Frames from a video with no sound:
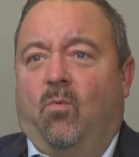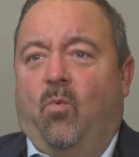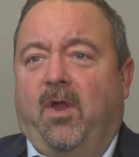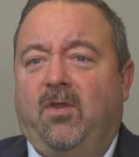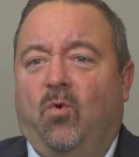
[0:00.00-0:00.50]

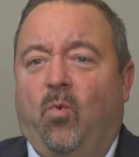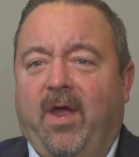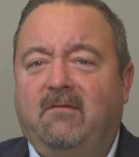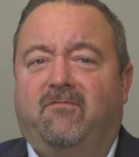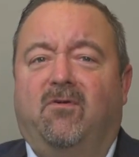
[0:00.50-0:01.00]
when you
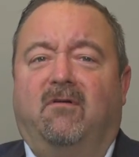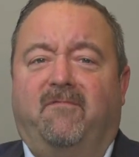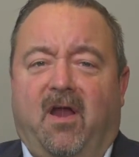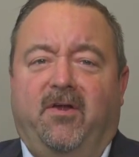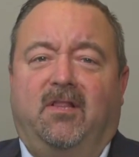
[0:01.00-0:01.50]
win for a
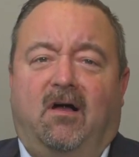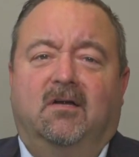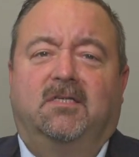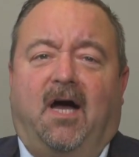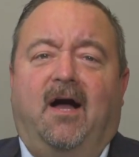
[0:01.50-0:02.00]
very
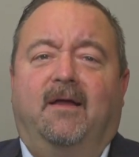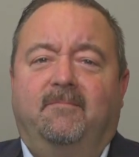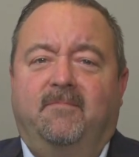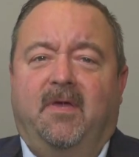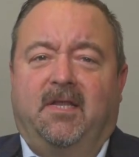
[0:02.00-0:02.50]
long
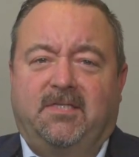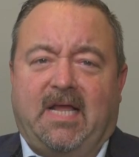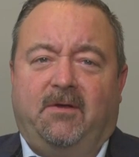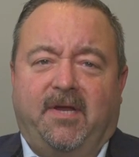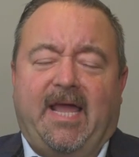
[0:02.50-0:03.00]
time in a
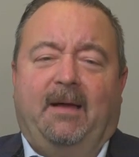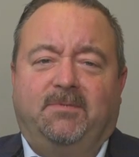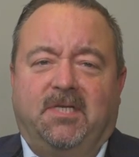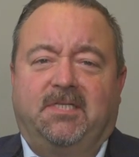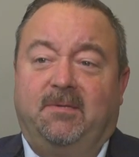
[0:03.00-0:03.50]
salary cap
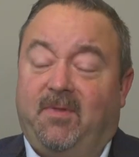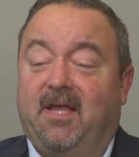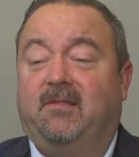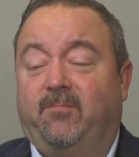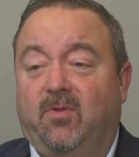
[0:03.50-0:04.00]
system
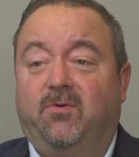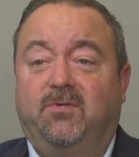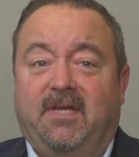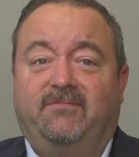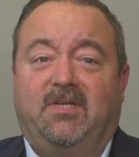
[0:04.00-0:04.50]
like the
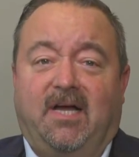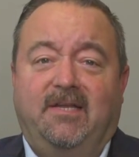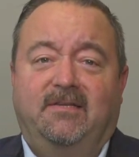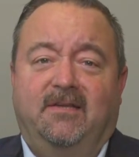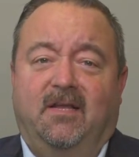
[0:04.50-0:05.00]
Blues have
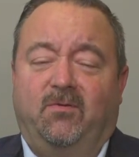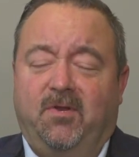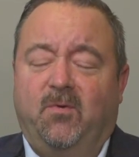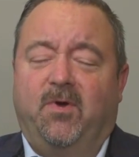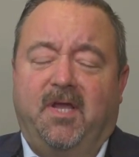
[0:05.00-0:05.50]
done,
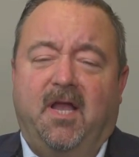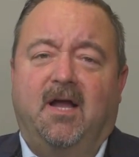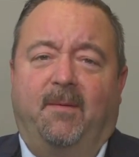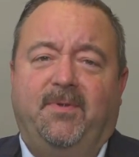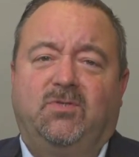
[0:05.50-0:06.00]
including winning a
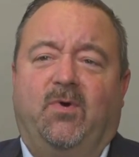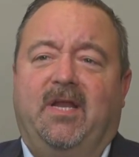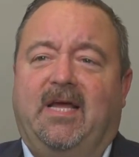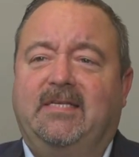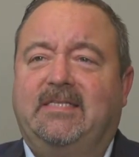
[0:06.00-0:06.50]
cup in
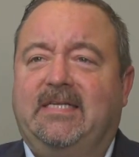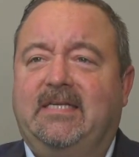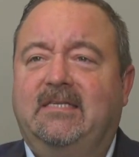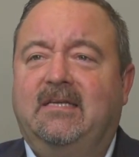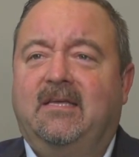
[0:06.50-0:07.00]

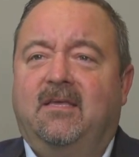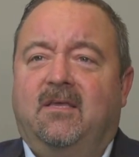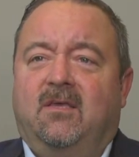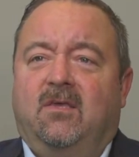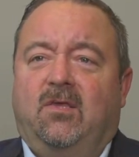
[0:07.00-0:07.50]
2019,
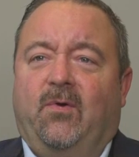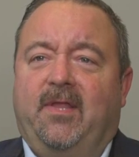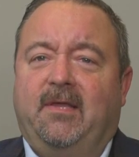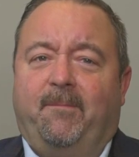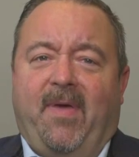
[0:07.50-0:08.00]
you
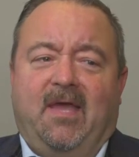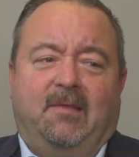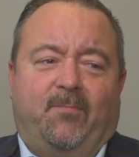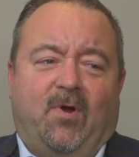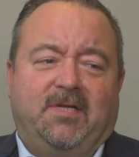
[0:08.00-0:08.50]
end up paying
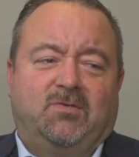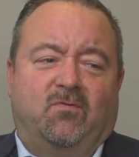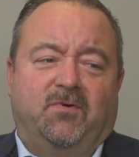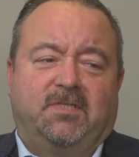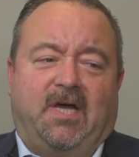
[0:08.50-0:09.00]
the price
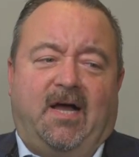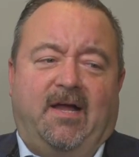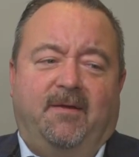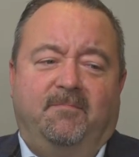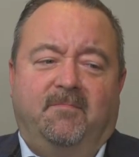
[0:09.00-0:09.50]
over
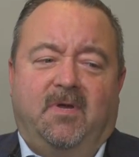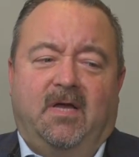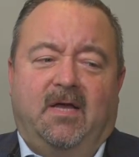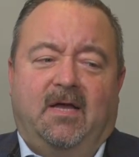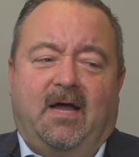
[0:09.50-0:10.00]
time,
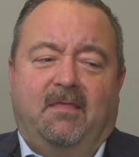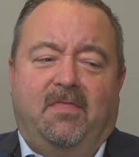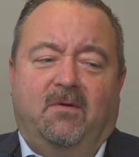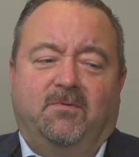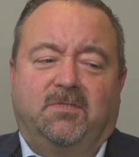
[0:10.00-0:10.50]
I
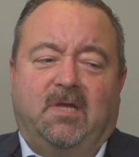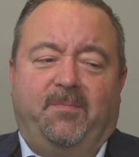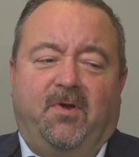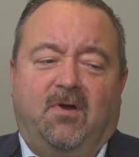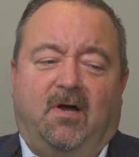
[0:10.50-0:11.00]
think, with some
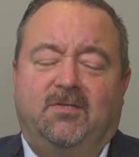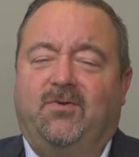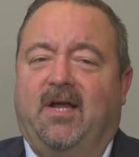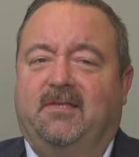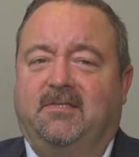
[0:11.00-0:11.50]
of your
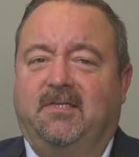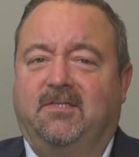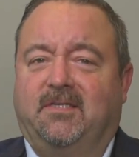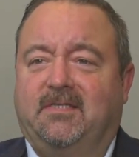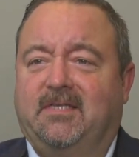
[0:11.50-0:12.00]
contract
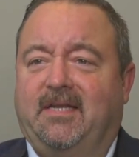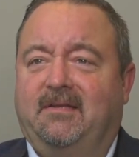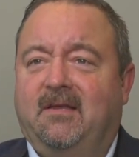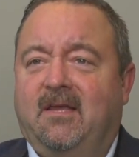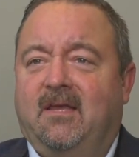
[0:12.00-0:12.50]
decisions.
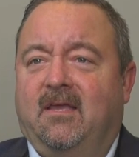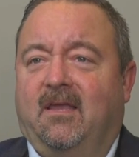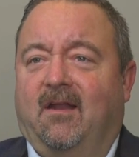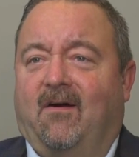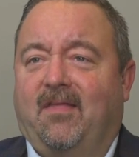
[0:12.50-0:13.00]
And,
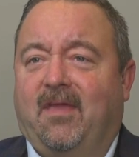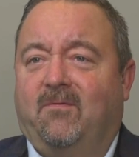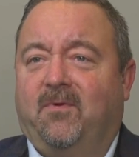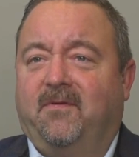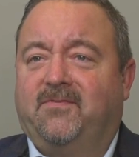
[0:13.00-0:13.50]
I
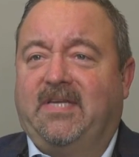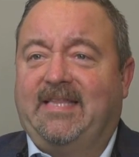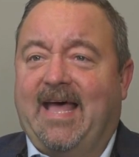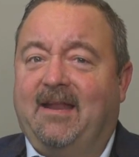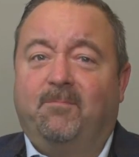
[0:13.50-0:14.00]
think we've
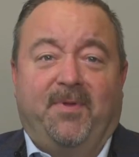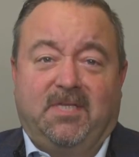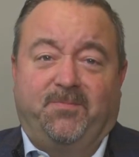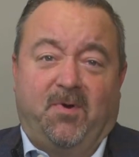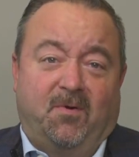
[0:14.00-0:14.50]
seen that in
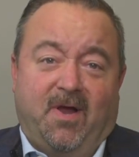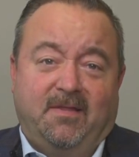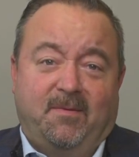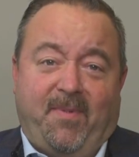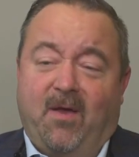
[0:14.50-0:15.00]
Pittsburgh,
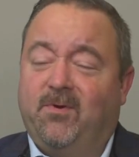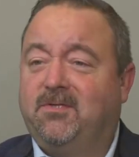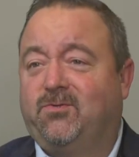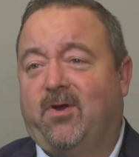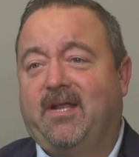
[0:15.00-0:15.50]
right? The
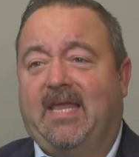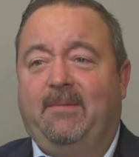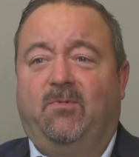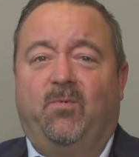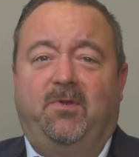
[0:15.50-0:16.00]
Penguins are trying to
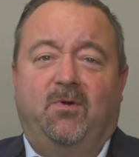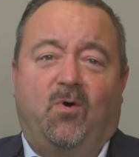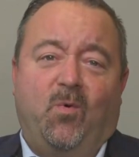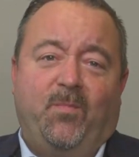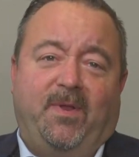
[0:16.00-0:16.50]
keep the
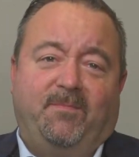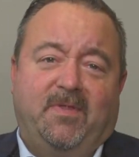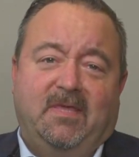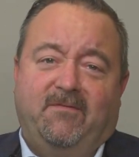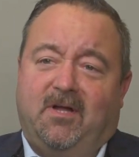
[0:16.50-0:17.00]
window open,
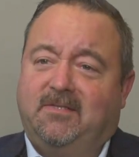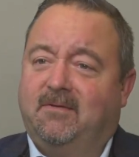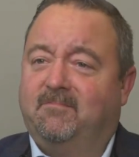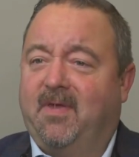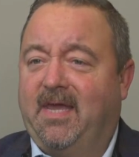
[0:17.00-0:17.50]
but they've got
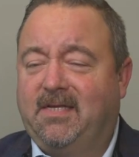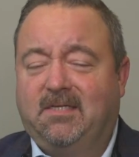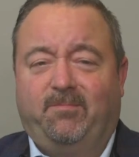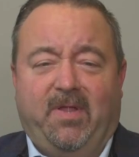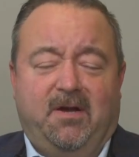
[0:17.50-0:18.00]
some
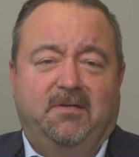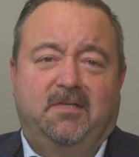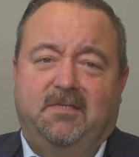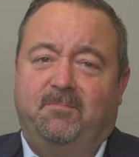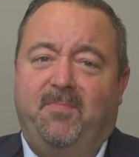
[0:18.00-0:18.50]
aging players
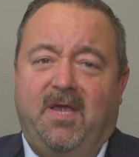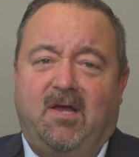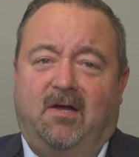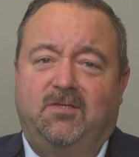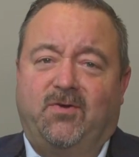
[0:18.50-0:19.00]
and some big
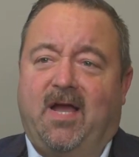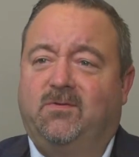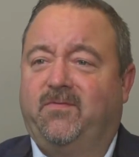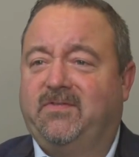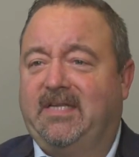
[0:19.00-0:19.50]

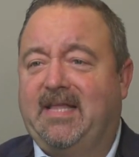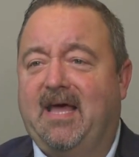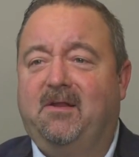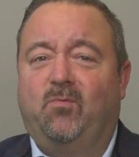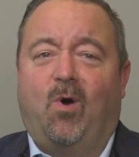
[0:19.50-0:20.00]
contracts. We've seen
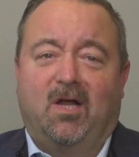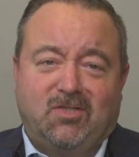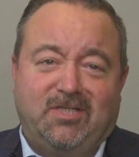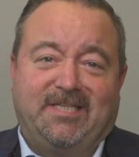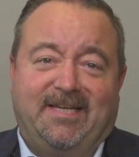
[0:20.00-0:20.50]
that in
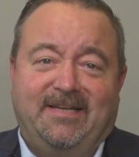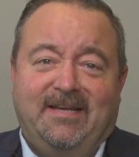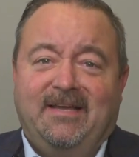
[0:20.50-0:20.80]
Washington.